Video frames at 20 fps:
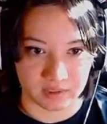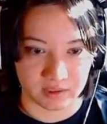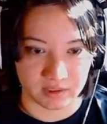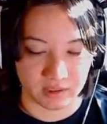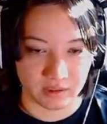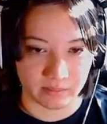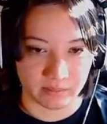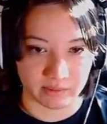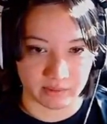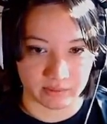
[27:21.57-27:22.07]
I
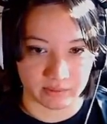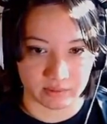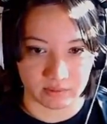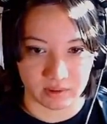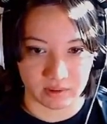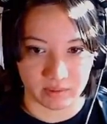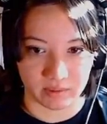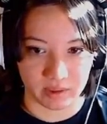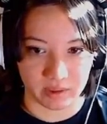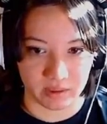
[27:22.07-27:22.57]
think I'm going the
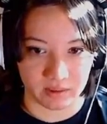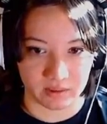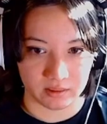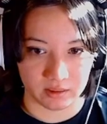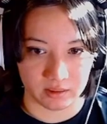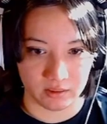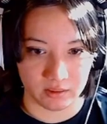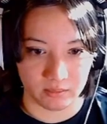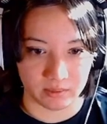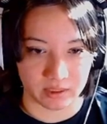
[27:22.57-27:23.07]
right way.
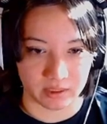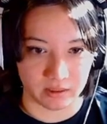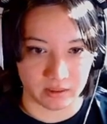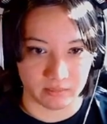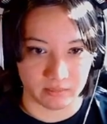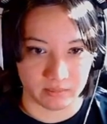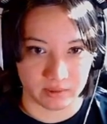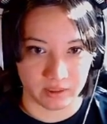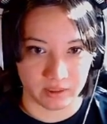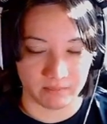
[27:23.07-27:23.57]
I hope I
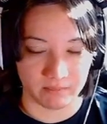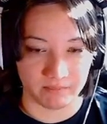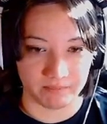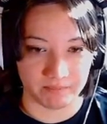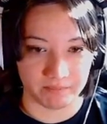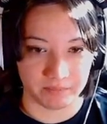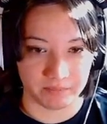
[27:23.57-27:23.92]
am. Yep.